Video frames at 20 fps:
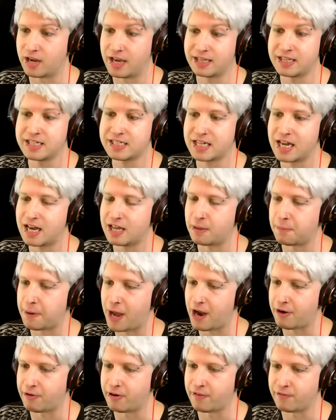at least out of the
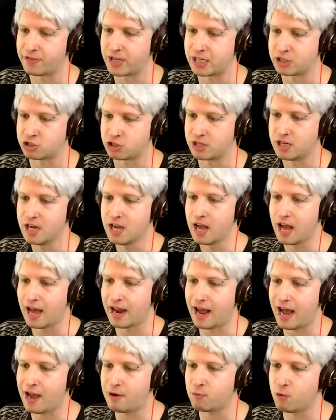pirate invasion.
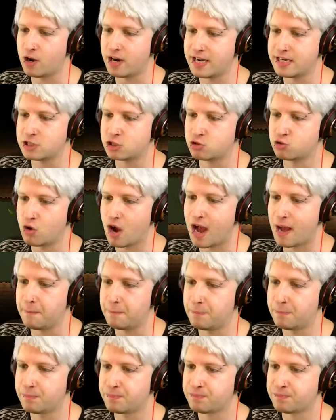And I want his drop,